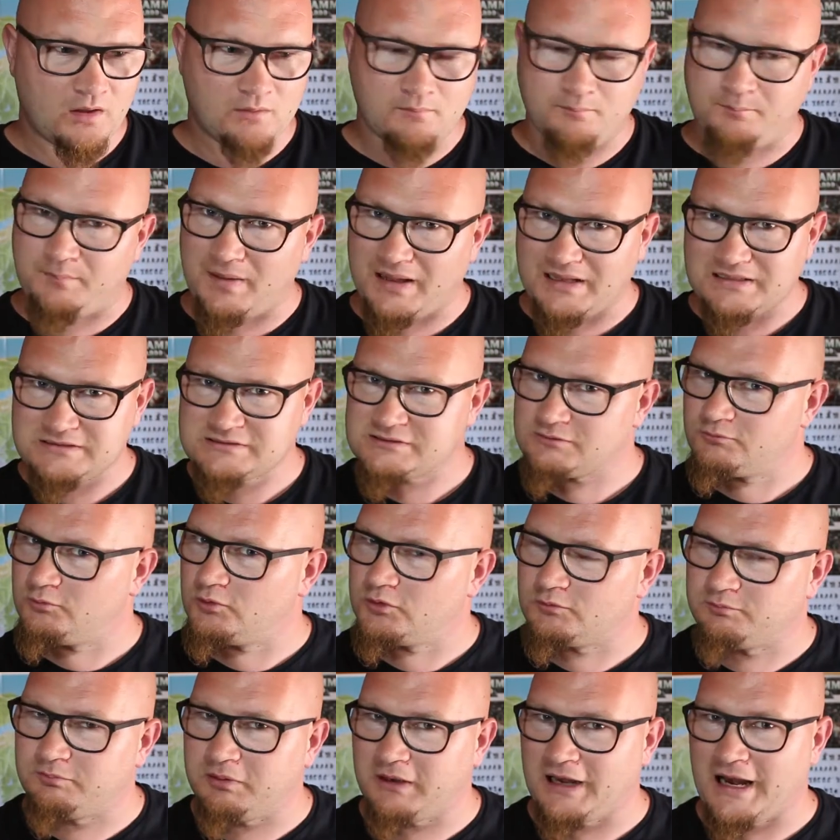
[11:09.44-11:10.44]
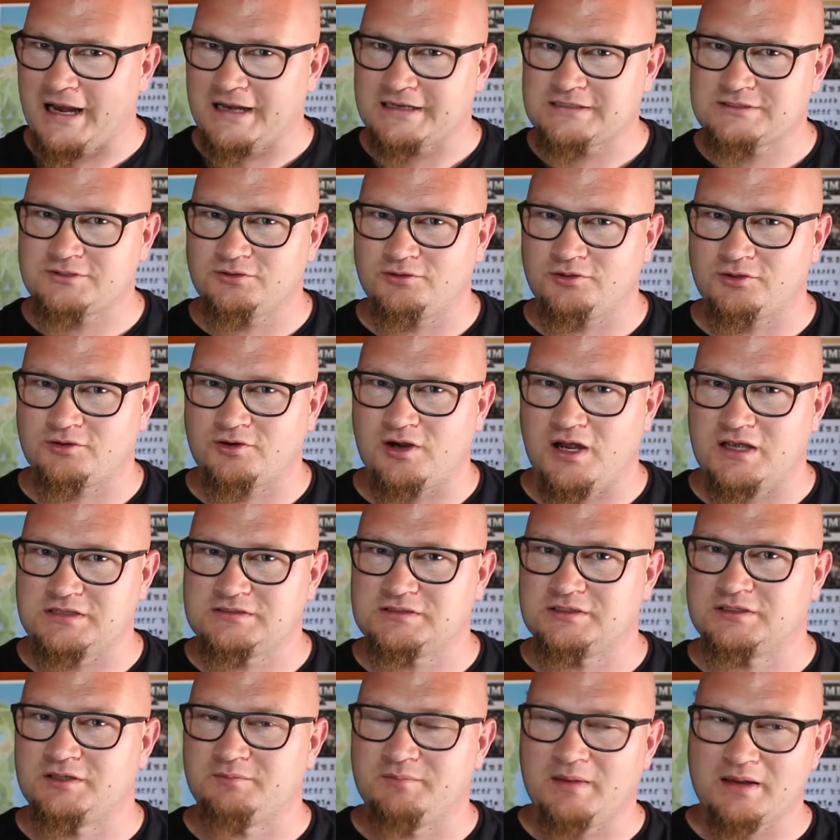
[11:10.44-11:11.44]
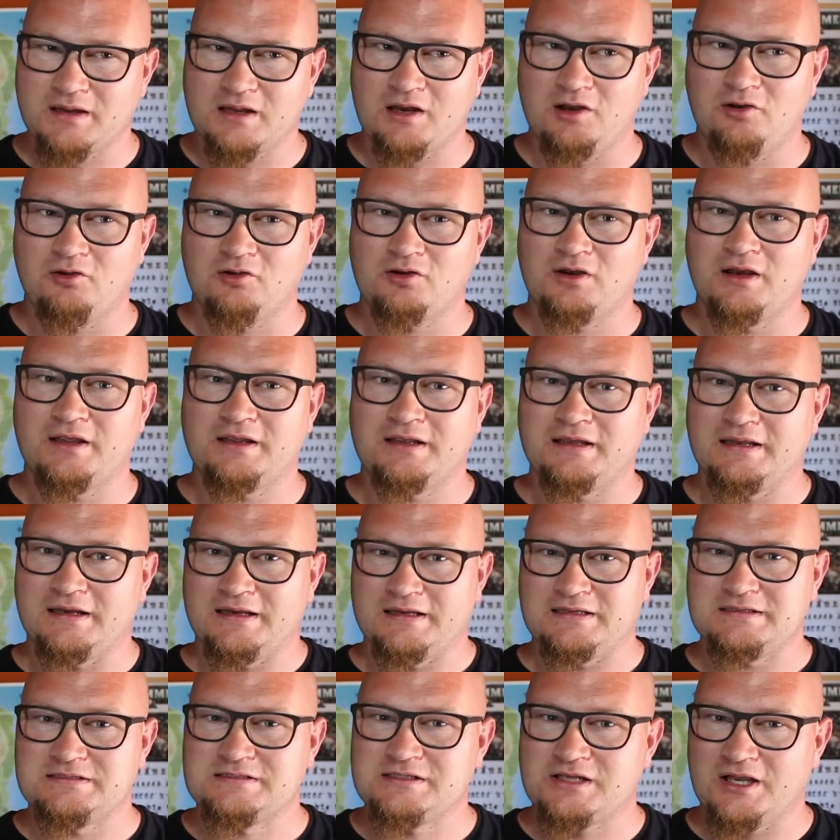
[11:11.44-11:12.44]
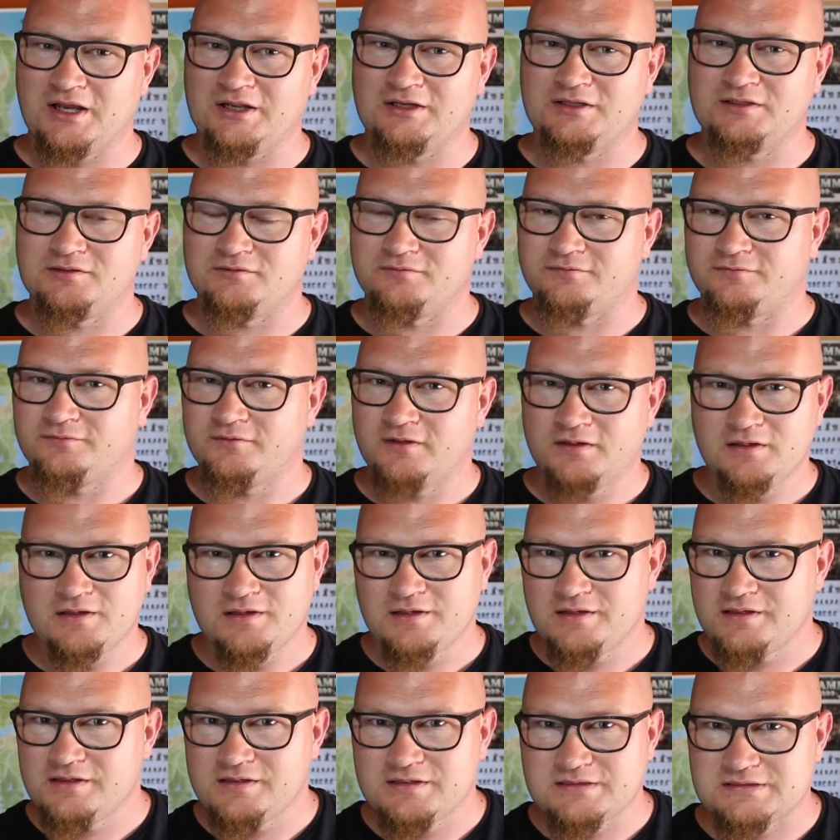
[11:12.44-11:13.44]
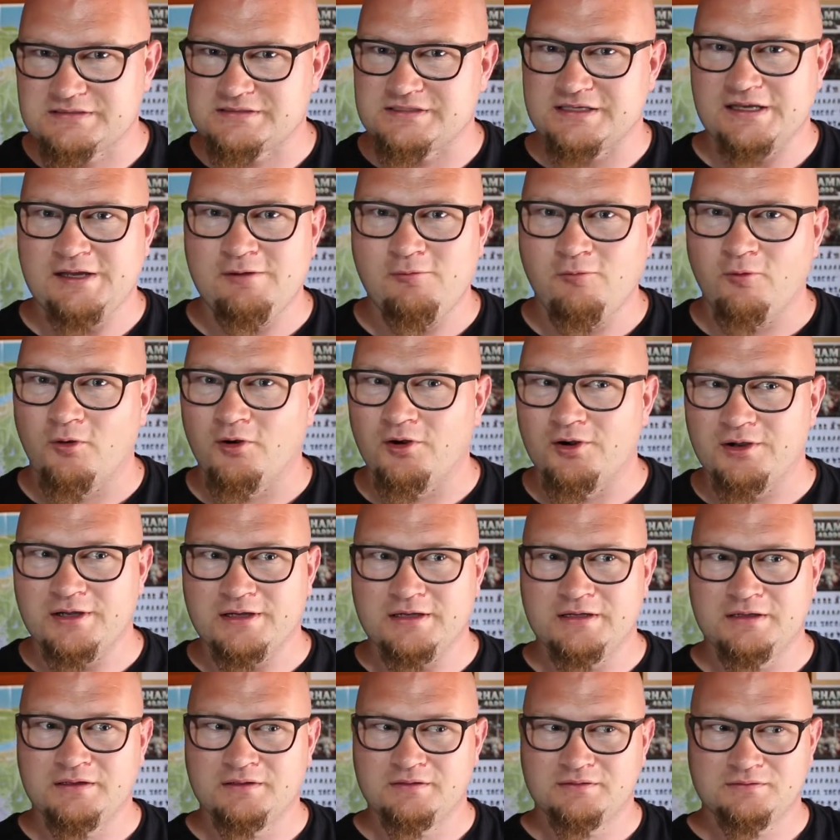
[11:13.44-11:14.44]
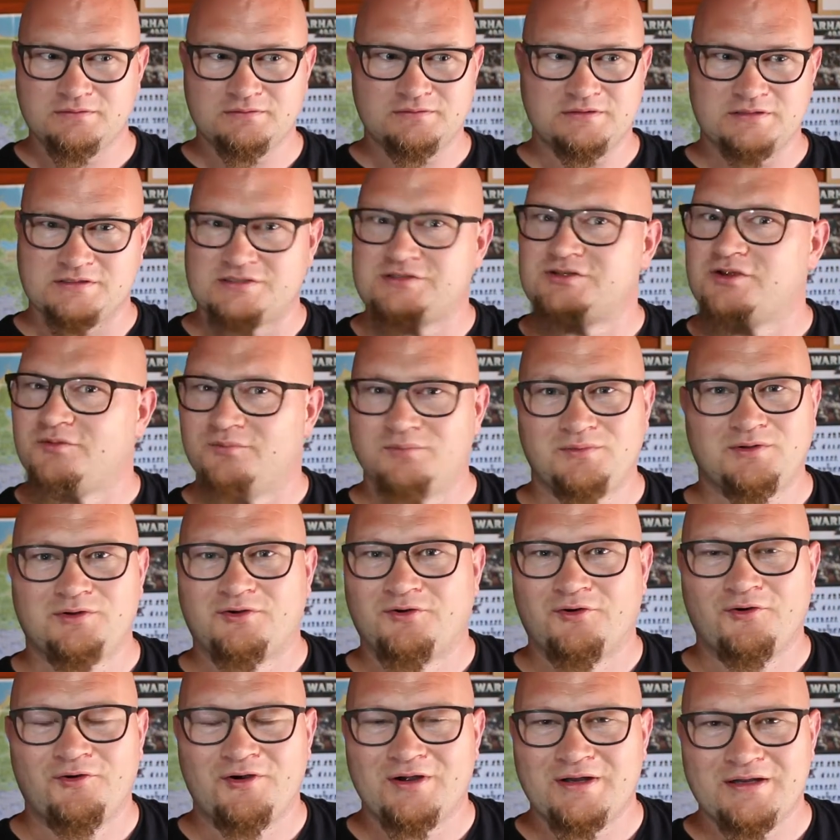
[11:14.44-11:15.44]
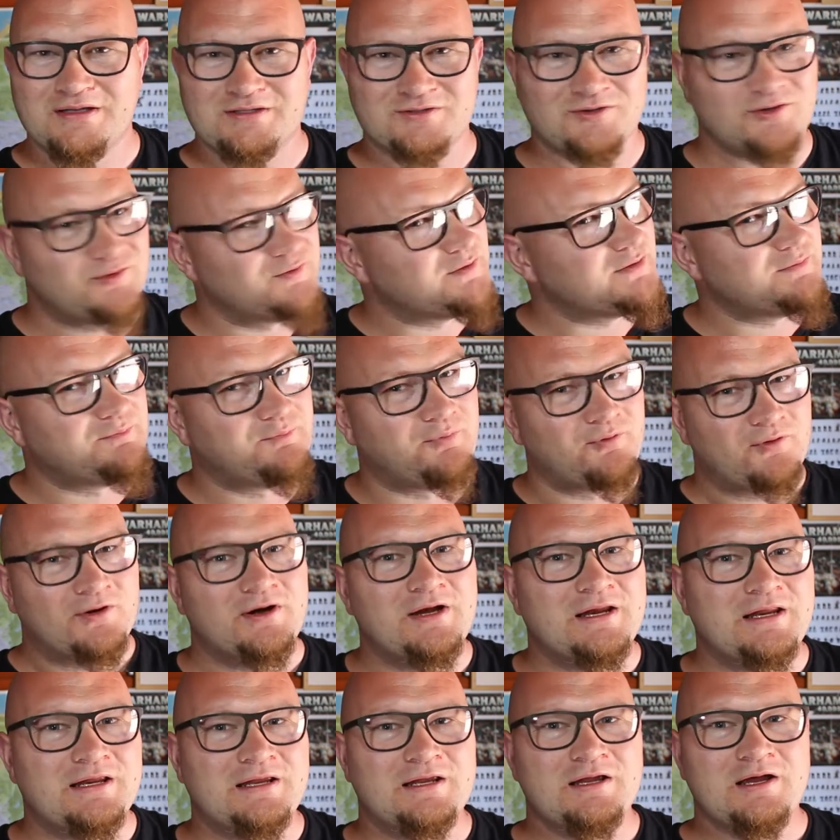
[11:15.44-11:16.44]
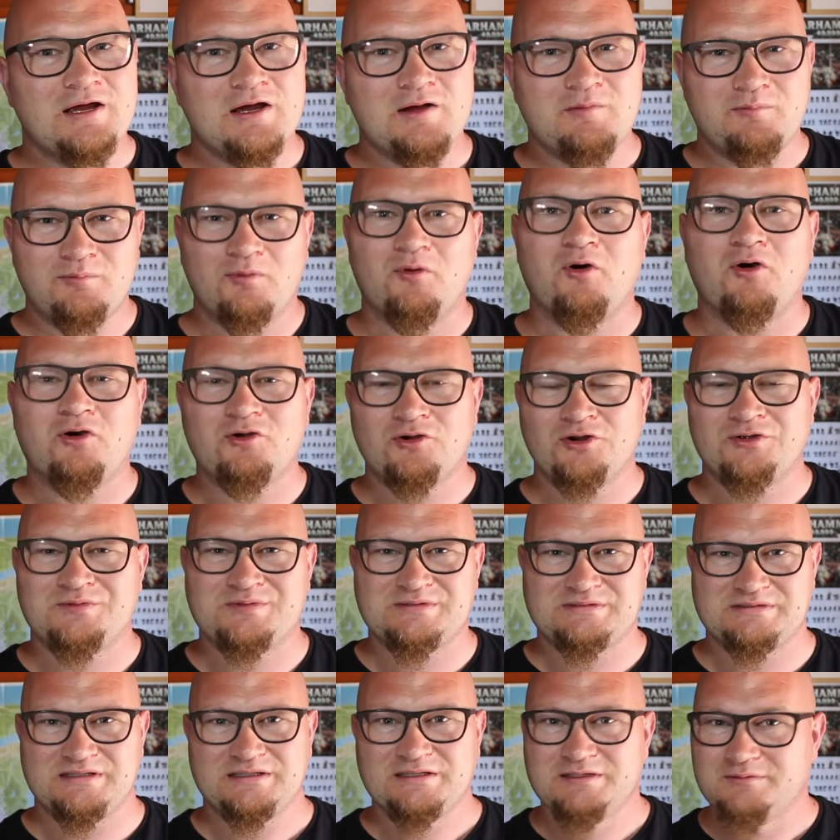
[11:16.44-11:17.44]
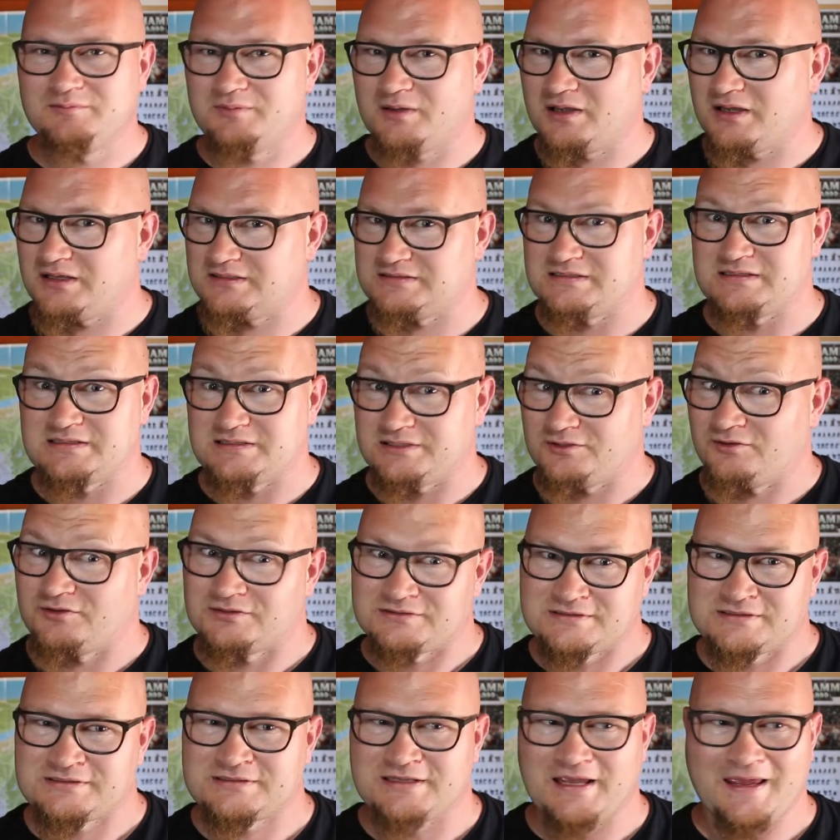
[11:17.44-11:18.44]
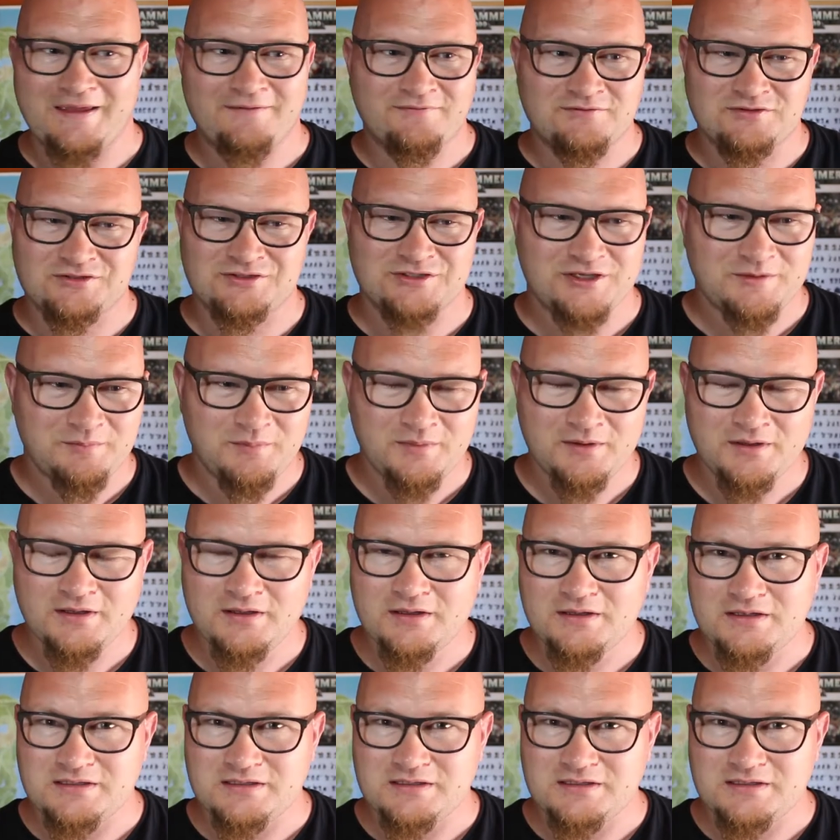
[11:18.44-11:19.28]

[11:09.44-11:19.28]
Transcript: uh, balsa wood planks going across it to make it look like it is kind of seaworthy to some degree. It's going to be pretty broken up still because it's, you know, it's a Skaven ship.